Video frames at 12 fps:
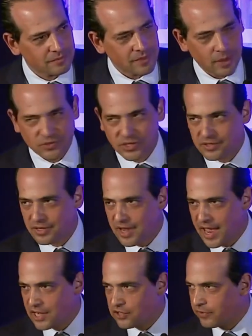I was just in
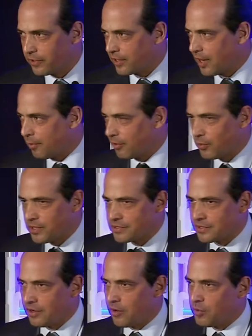Nashville a couple of weeks
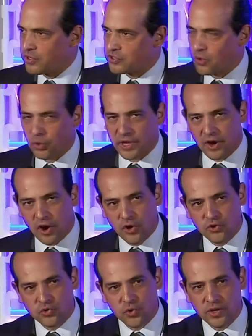ago, and we sold a
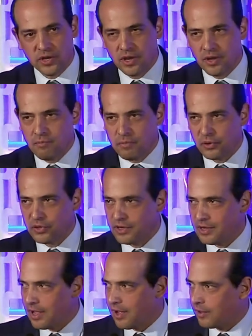$100
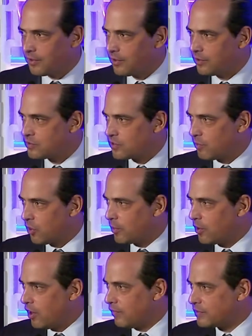million
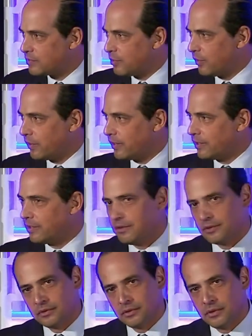suburban office building
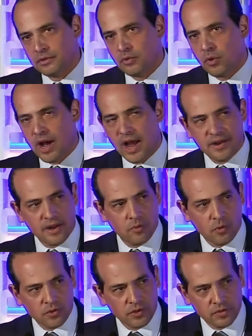to a high net
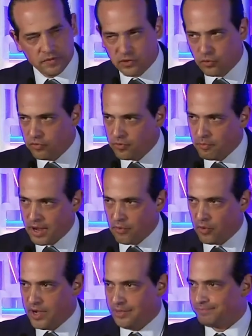worth individual from
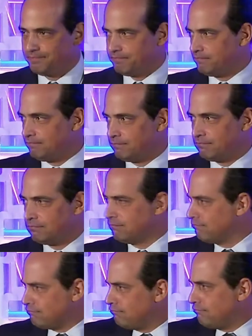Bahrain.
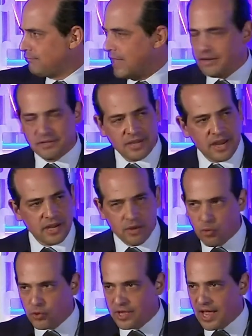How'd this high net
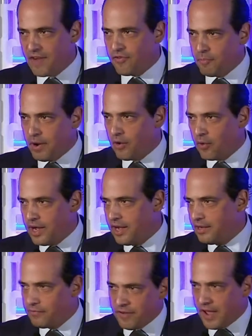worth guy from
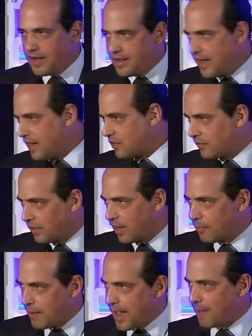Bahrain find Nashville on
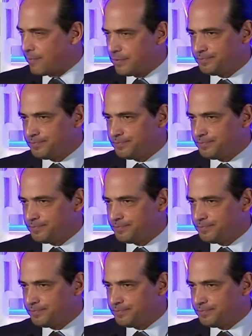a map?